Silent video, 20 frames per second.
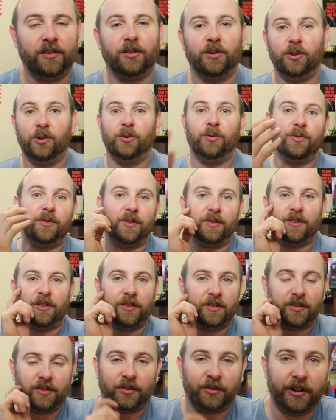So, the
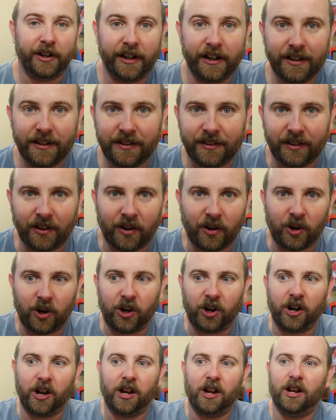Koreans
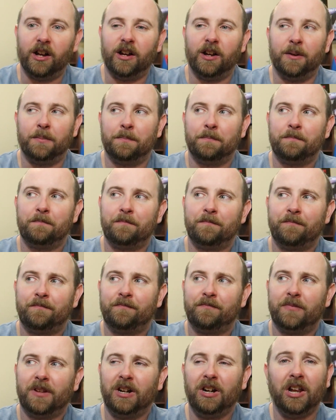are,
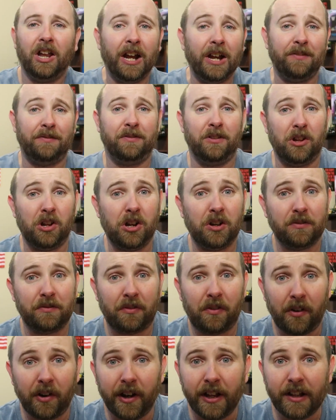they're lifelong
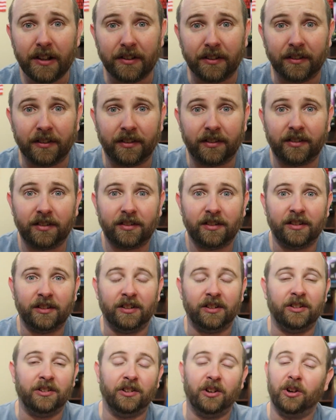friends,
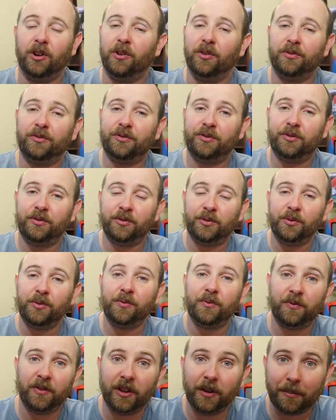you know,
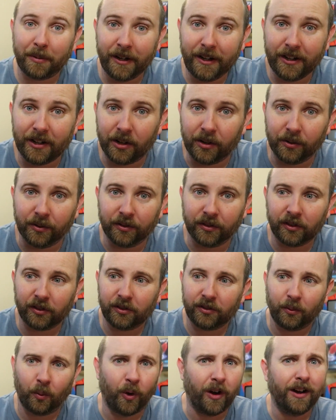to
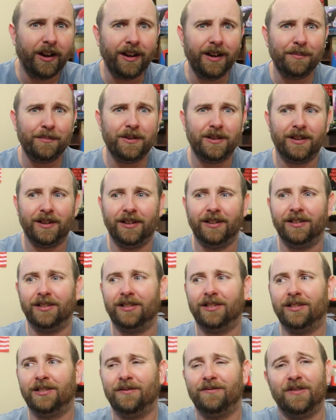Filipinos. Why?
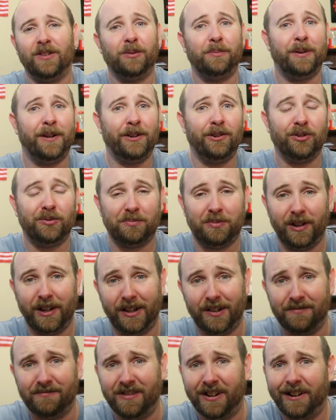Because Filipinos
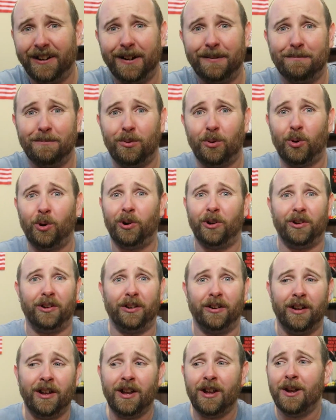played a very
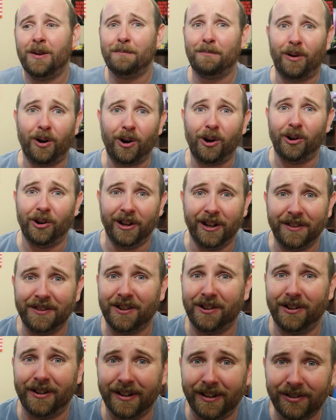important part in
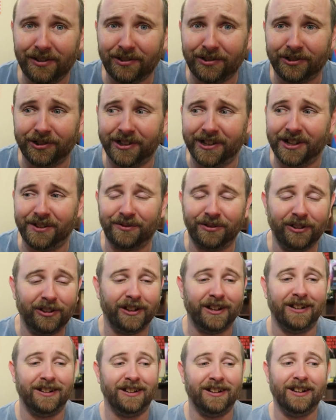their history. They
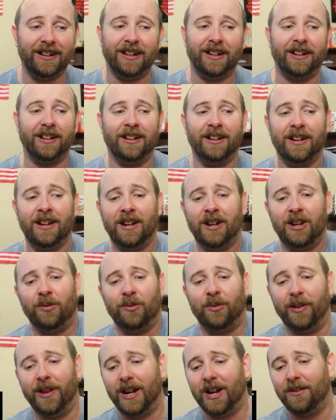really did.
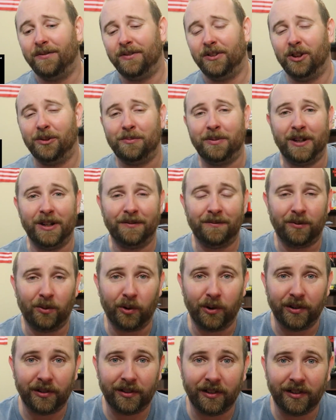Without Philippine
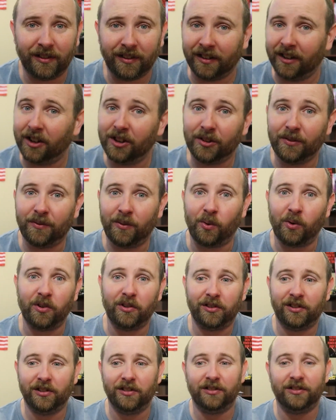forces and other
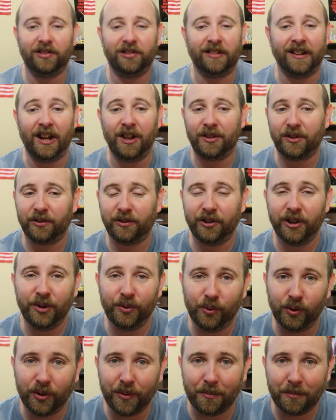forces, South Korea
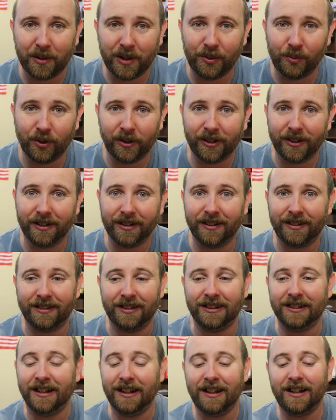wouldn't be what it is
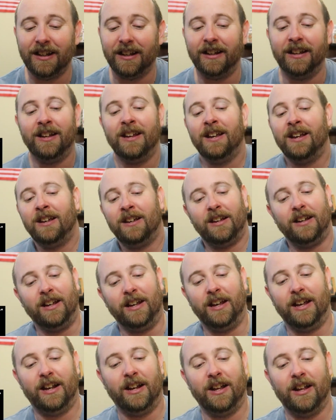today.
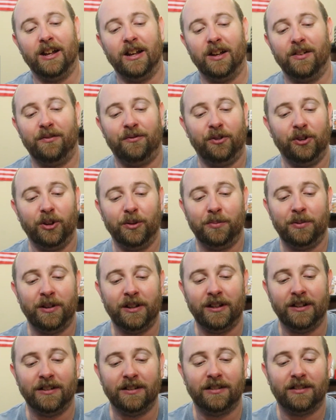And
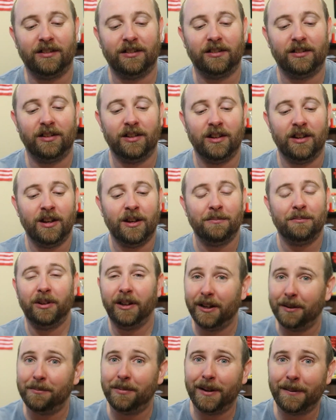Philippines
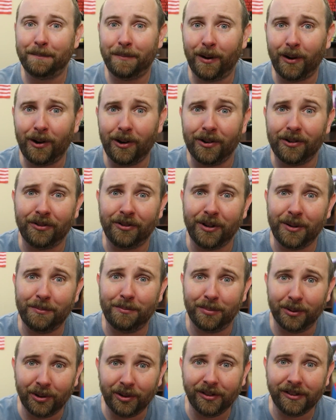played a big part in
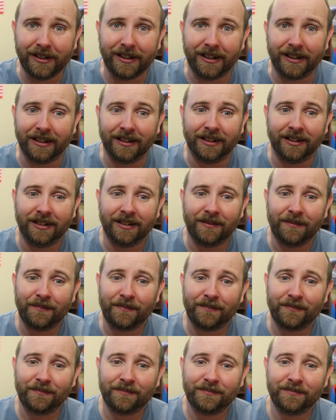rebuilding
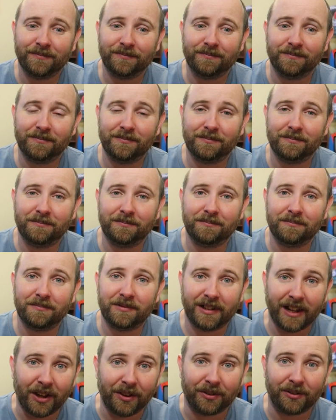
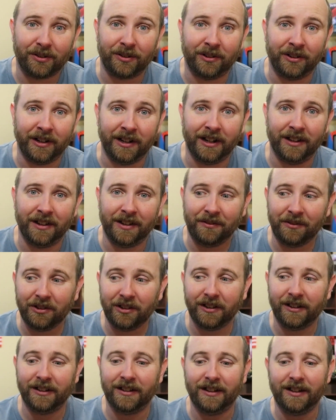South Korea. They
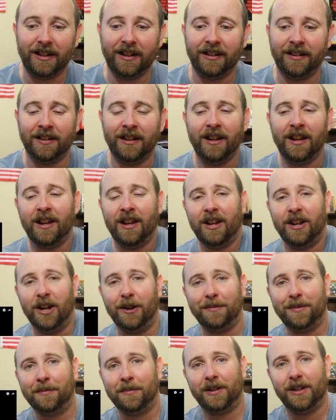really did
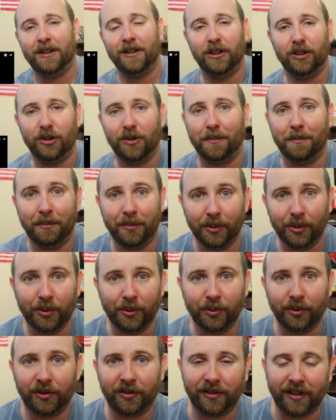help them get a little
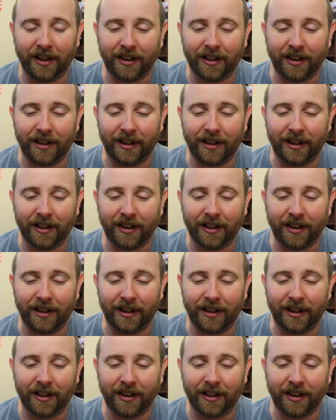boost.